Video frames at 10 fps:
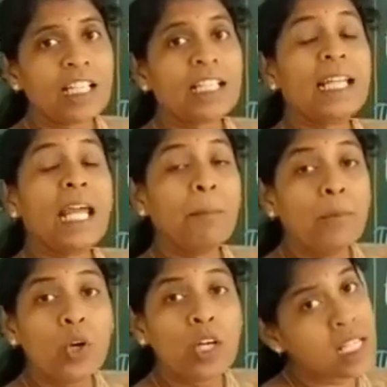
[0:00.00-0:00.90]
dead
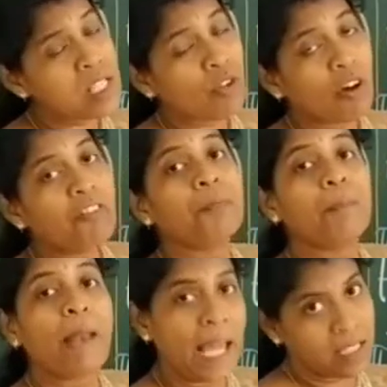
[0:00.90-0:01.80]
bodies of
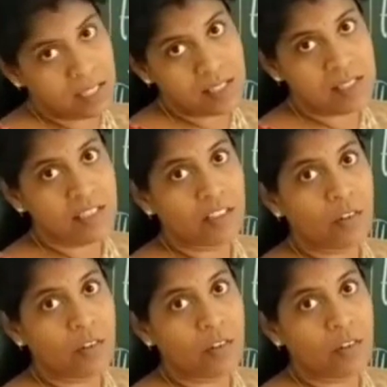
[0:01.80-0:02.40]
plants.